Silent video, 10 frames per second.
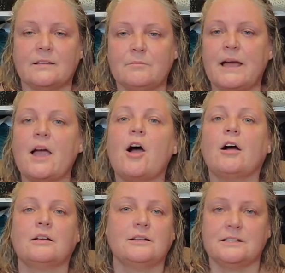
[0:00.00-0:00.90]
my
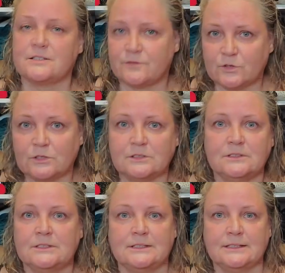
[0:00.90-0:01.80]
heart is full.
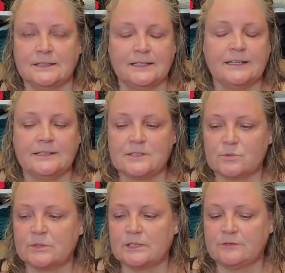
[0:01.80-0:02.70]
It is
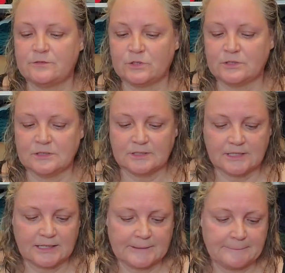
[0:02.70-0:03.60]
really full.
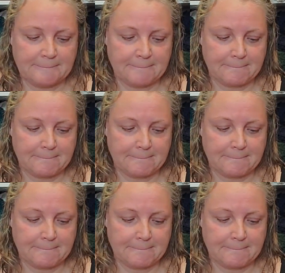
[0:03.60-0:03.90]
Um,